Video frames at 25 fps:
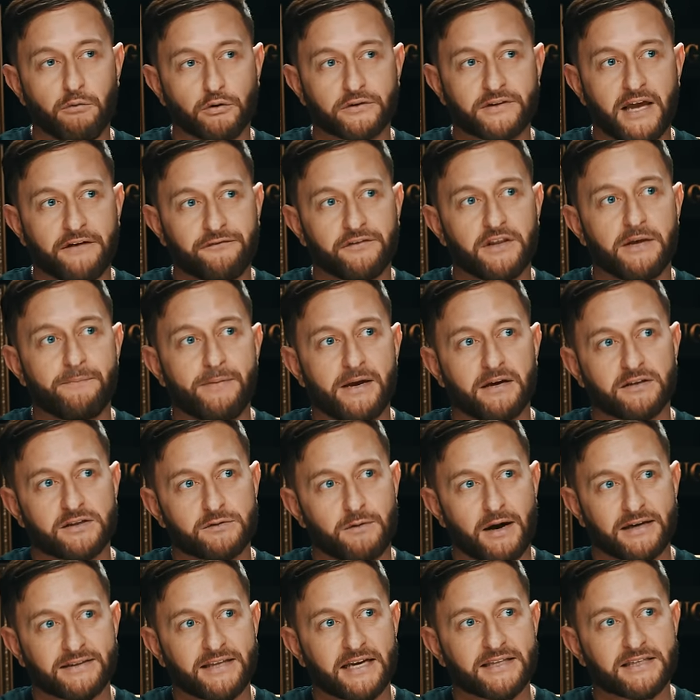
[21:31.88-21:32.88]
would definitely be able
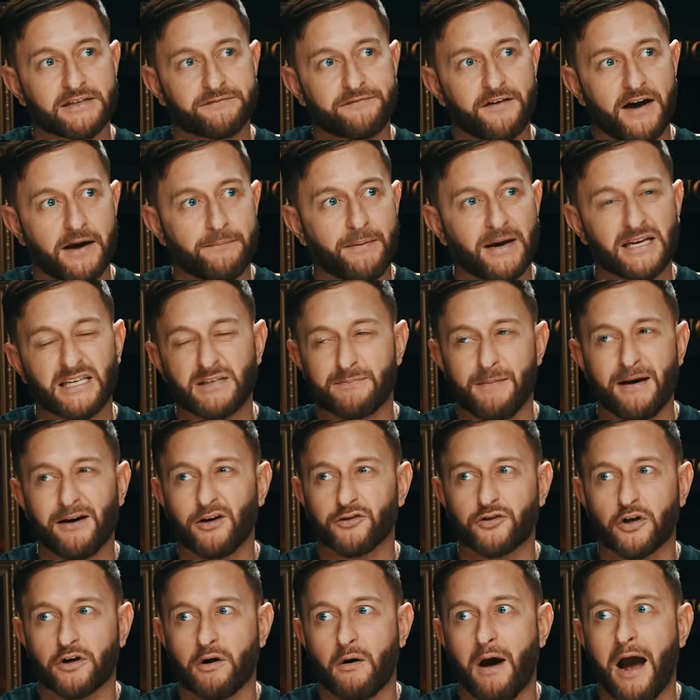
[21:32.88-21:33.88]
to identify by smell.
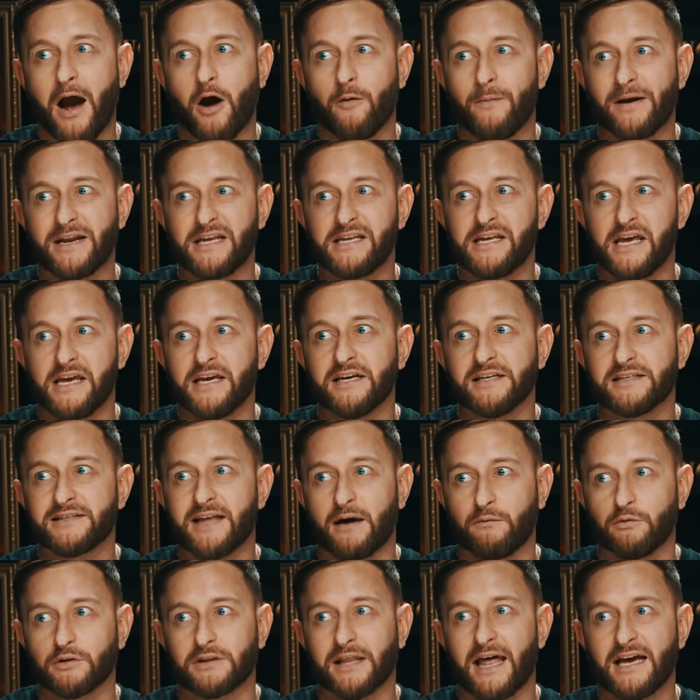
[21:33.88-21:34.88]
I don't know how many years
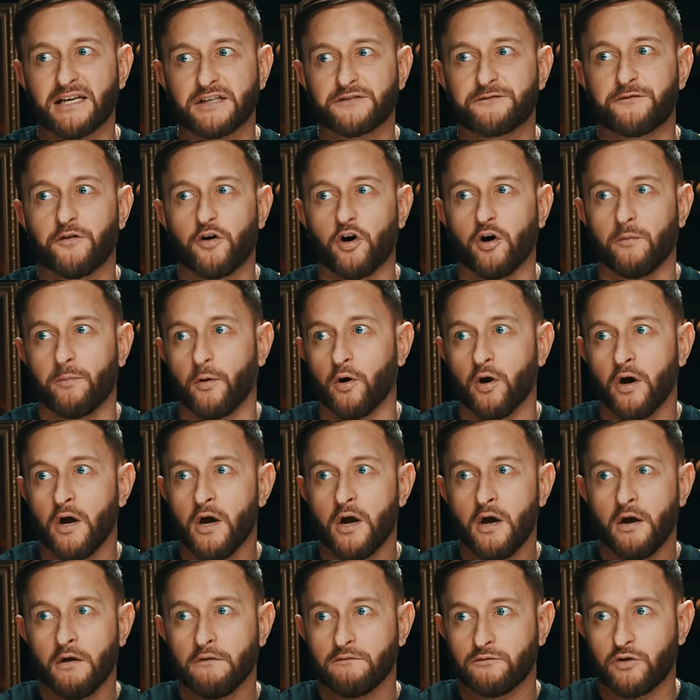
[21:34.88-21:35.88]
that would last for, but.
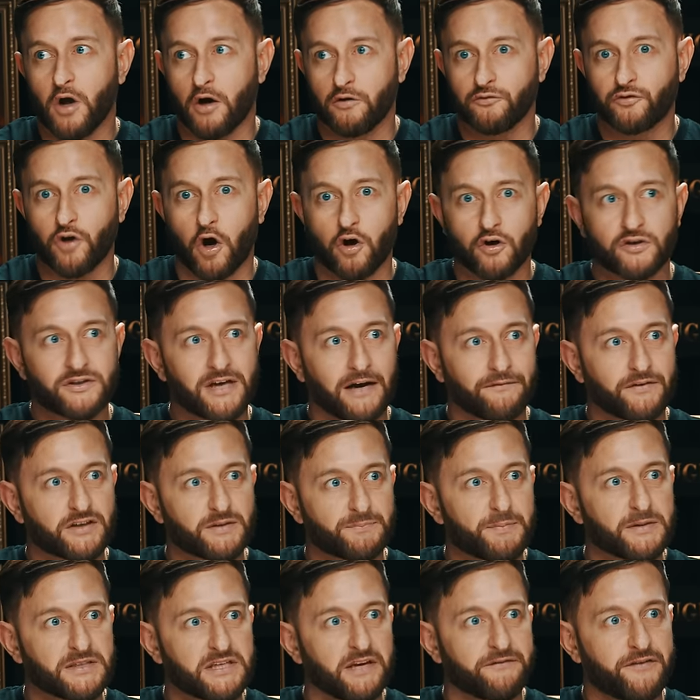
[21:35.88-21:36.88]
Dogs have a
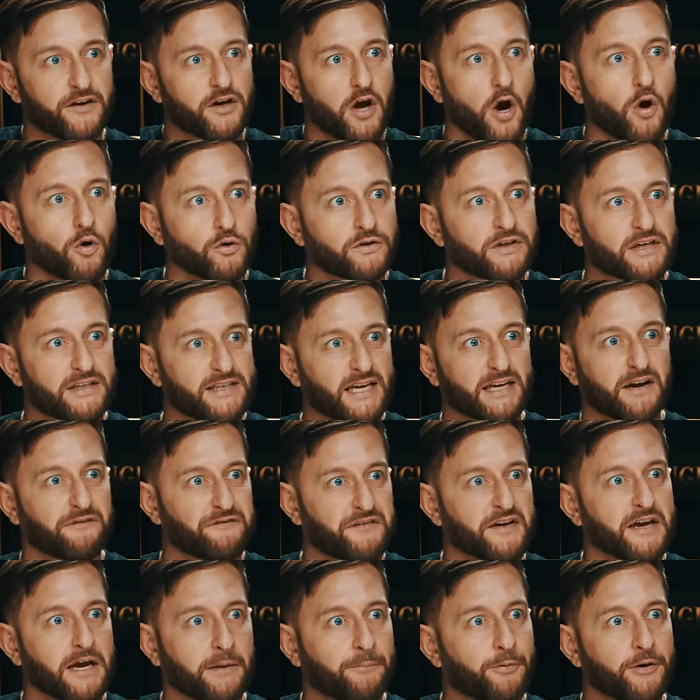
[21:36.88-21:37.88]
specific odor. It's like a
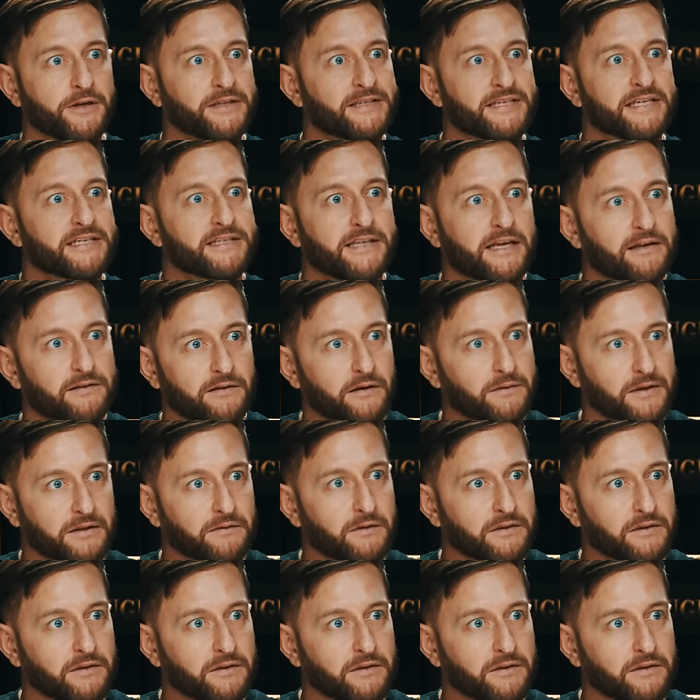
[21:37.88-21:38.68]
fingerprint, isn't it? Like,